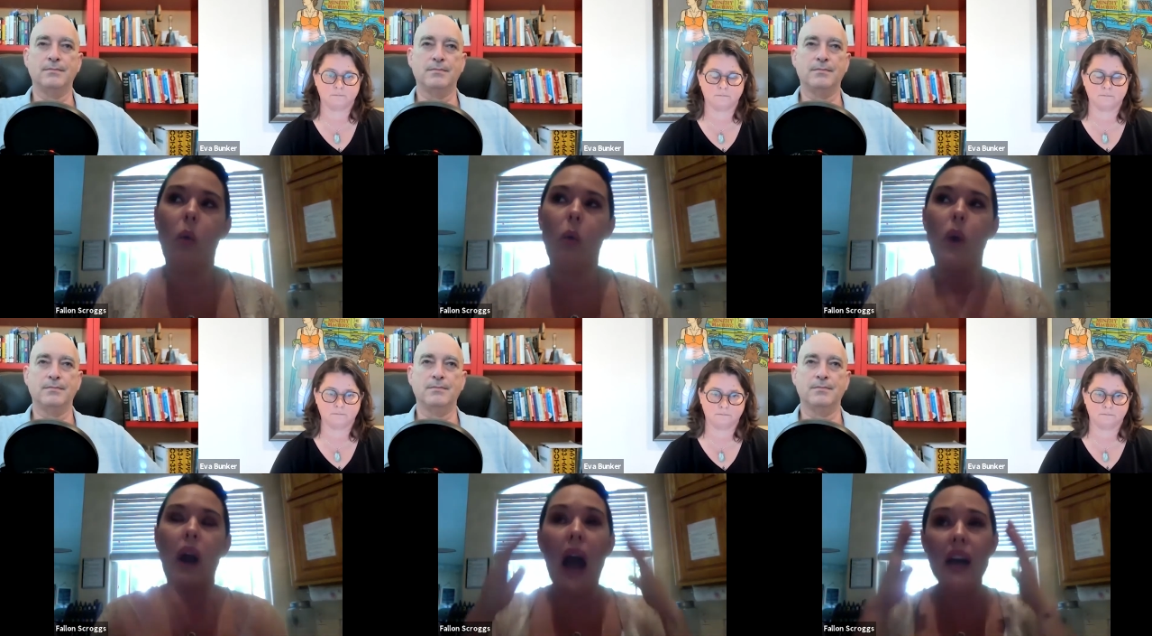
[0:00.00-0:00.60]
Speaker 1: What
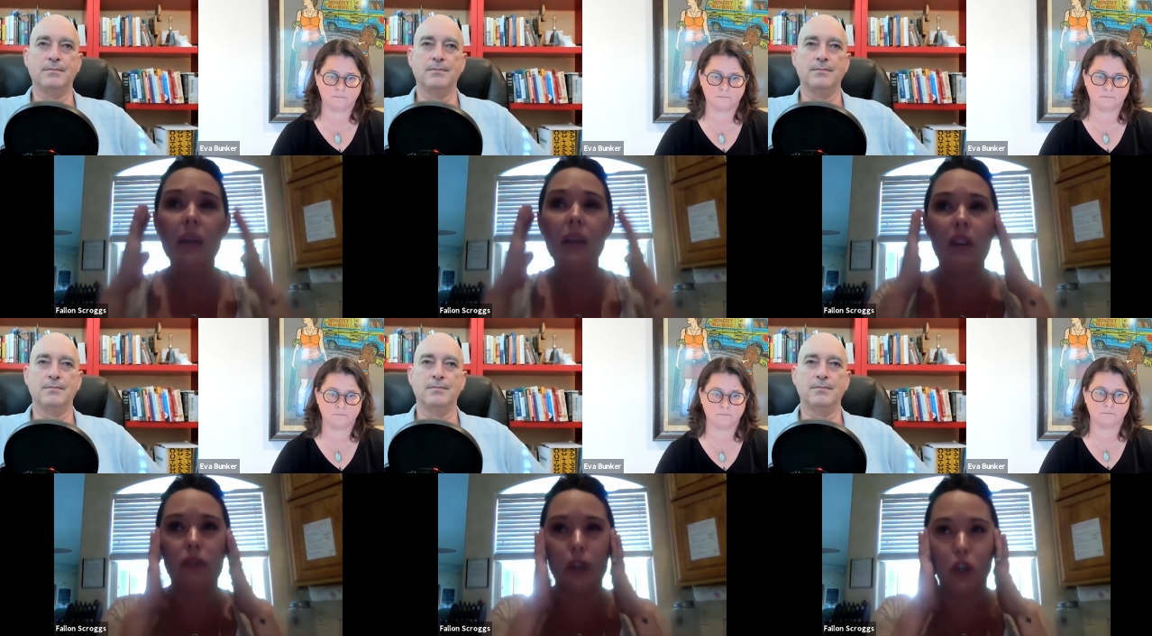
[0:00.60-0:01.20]
I had been
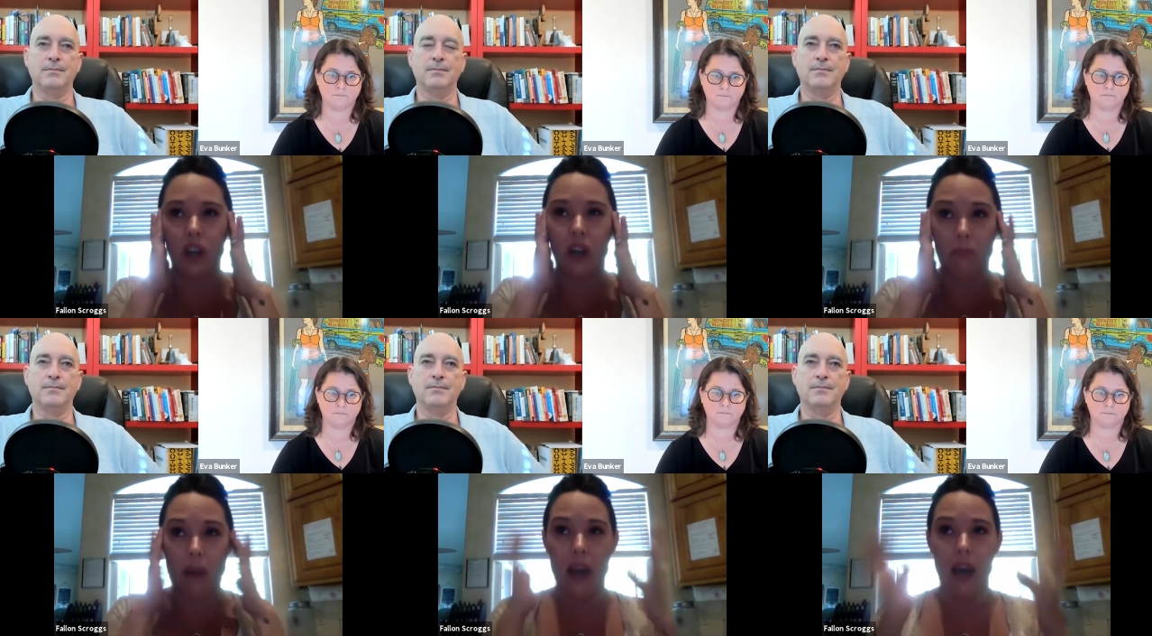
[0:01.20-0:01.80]
envisioning in
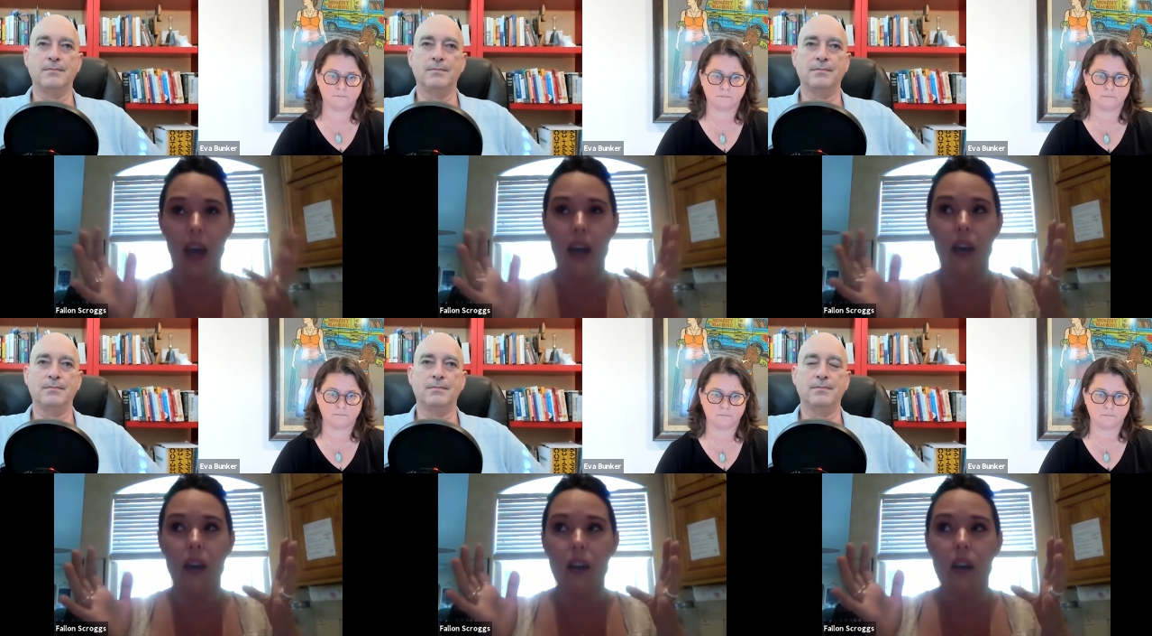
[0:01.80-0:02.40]
my head
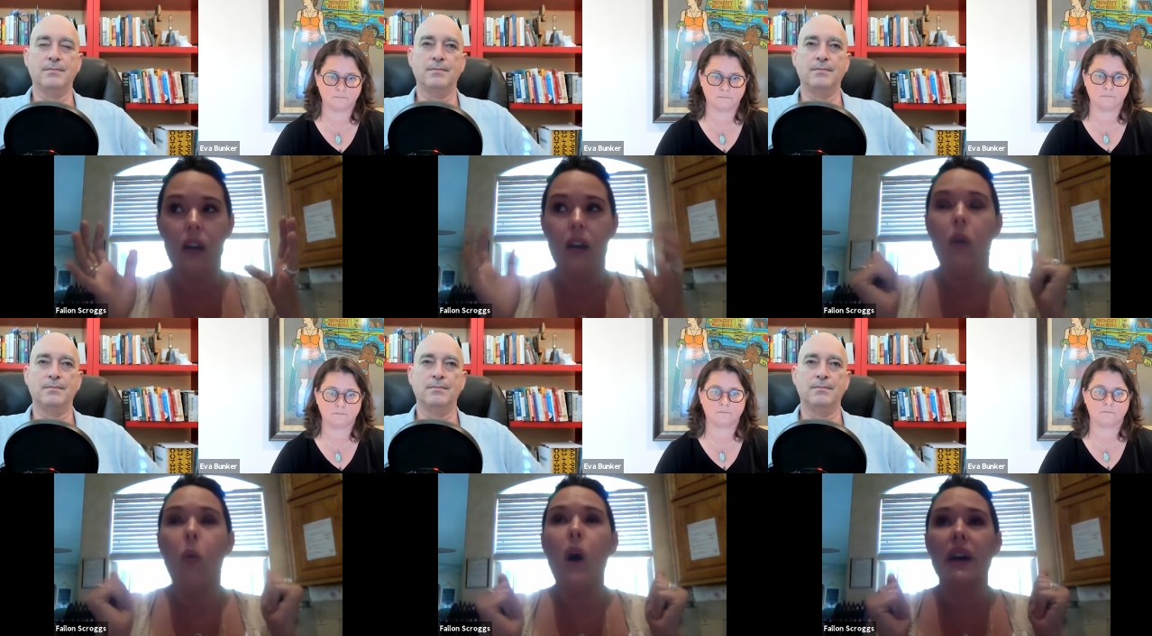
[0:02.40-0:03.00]

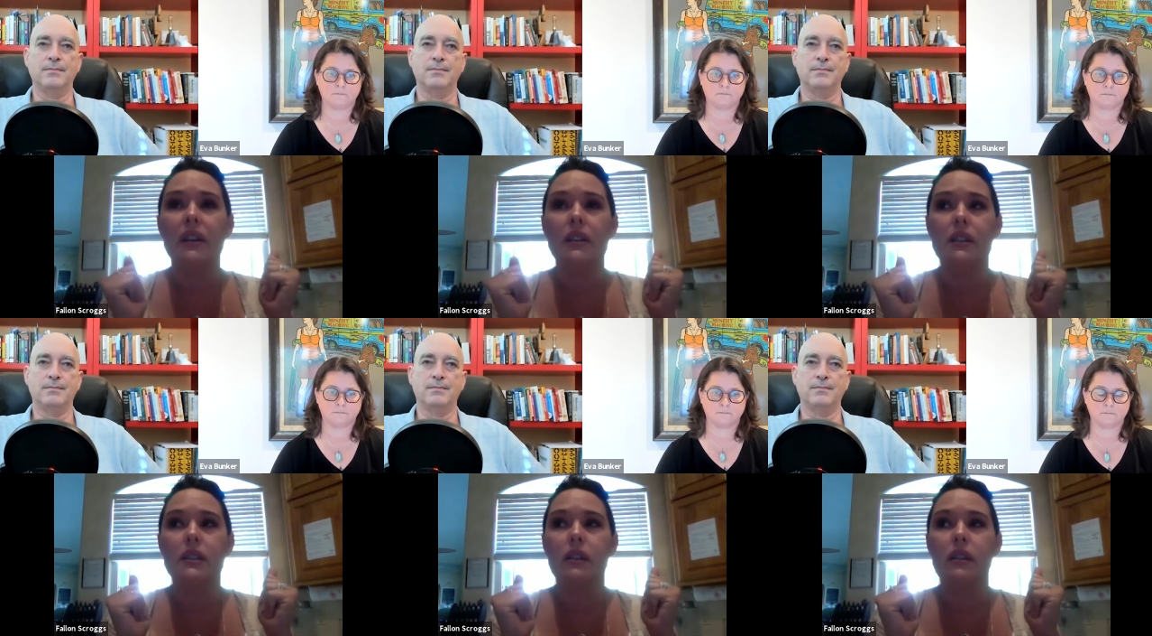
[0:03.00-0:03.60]
was